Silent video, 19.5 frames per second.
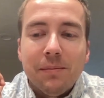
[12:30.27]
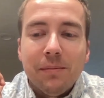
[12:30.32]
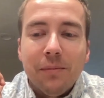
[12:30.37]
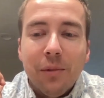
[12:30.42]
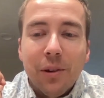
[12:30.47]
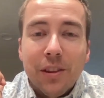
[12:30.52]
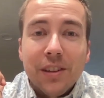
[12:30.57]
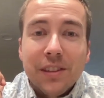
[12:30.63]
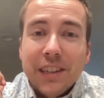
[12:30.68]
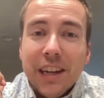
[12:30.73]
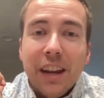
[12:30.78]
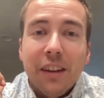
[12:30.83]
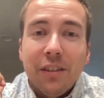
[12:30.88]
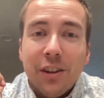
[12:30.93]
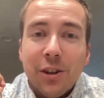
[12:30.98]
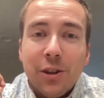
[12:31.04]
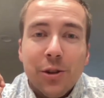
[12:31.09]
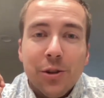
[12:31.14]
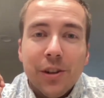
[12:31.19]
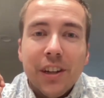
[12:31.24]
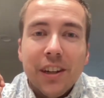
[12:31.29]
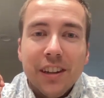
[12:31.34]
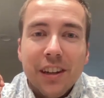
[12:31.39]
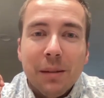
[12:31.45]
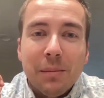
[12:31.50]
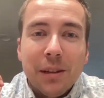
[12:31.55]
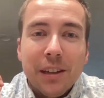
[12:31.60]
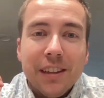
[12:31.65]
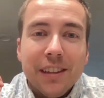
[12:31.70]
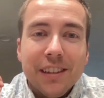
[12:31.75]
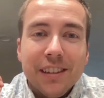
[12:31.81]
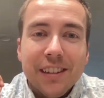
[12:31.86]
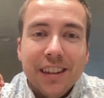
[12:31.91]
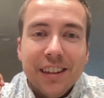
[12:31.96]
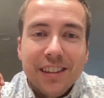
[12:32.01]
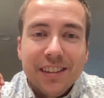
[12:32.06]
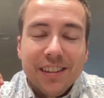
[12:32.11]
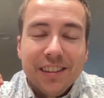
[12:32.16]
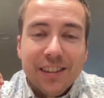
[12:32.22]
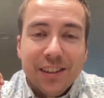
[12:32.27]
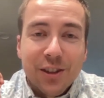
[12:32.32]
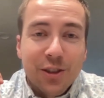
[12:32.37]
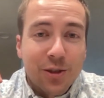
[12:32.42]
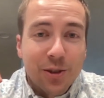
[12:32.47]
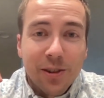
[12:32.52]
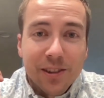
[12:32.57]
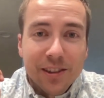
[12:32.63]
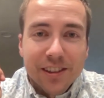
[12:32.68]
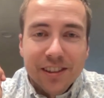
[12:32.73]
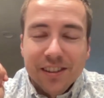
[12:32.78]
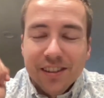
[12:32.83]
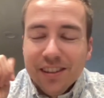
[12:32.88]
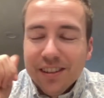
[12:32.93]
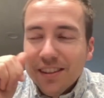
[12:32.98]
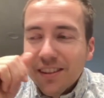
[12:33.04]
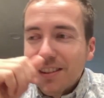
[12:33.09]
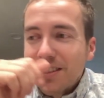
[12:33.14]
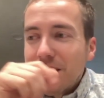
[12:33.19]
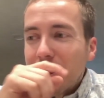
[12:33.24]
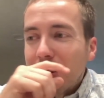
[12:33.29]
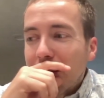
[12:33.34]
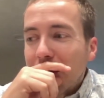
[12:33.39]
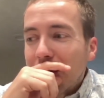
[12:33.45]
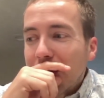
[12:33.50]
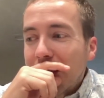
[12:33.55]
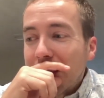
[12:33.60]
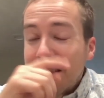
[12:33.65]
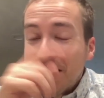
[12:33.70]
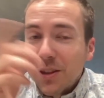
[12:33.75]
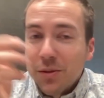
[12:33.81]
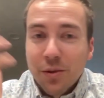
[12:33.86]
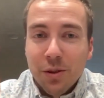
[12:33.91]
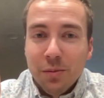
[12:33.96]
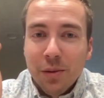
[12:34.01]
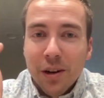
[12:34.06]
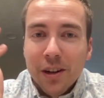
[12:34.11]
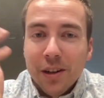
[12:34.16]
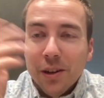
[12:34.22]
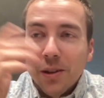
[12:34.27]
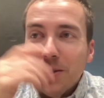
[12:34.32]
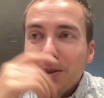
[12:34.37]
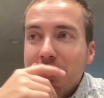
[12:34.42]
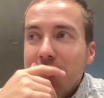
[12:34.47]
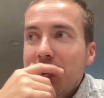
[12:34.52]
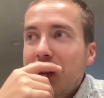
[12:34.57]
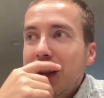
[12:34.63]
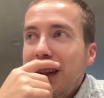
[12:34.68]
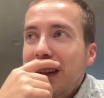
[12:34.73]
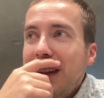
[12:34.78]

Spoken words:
with this kind of injury. I mean, it's your shoulders, and that's where the bar goes.